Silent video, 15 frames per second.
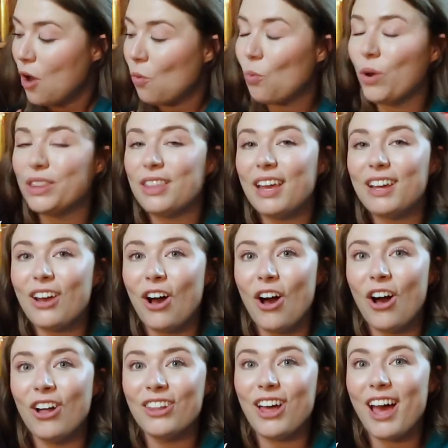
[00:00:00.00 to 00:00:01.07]
what they
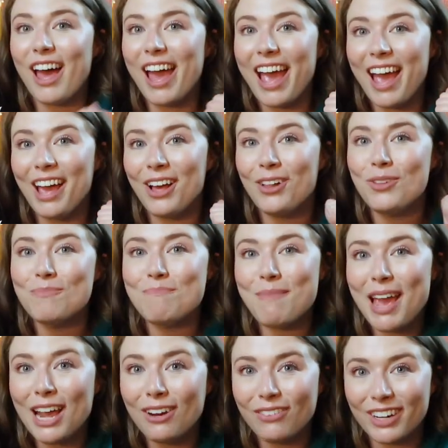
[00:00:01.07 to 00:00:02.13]
call a Hail
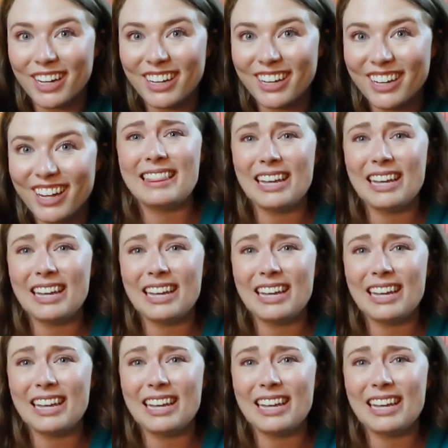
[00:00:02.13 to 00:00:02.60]
Mary.